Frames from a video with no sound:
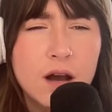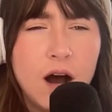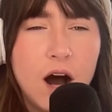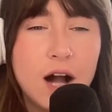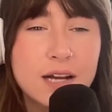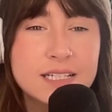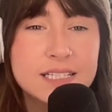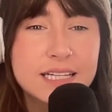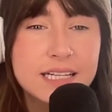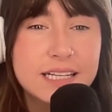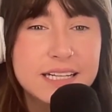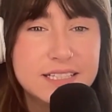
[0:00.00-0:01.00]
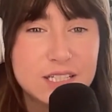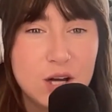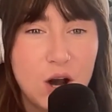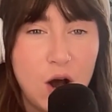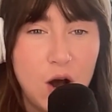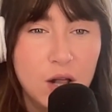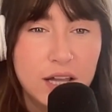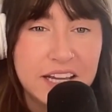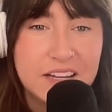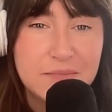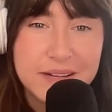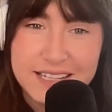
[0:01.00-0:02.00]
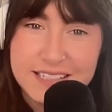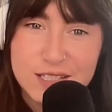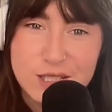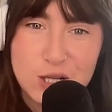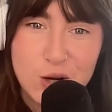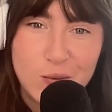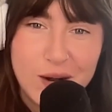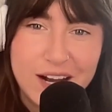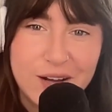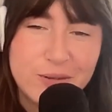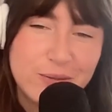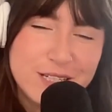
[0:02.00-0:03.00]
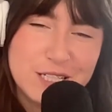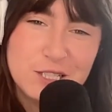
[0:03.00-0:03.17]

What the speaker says: Honestly, needs a call in because it's so wild. We should.